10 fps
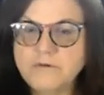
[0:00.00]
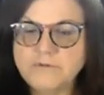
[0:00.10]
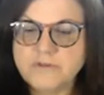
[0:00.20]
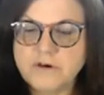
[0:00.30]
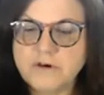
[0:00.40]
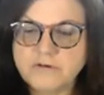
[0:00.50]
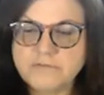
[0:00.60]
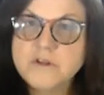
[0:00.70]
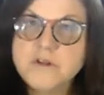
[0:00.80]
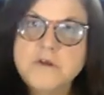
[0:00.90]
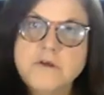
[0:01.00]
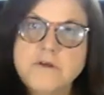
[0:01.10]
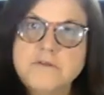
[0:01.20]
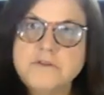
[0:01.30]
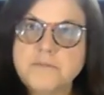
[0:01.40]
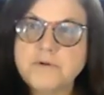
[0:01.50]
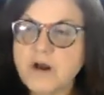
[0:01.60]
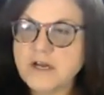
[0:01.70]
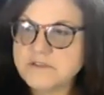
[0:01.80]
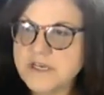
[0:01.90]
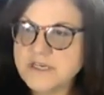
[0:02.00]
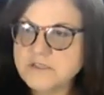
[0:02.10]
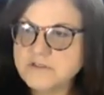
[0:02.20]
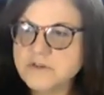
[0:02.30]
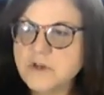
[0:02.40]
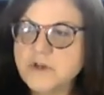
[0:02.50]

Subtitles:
the process.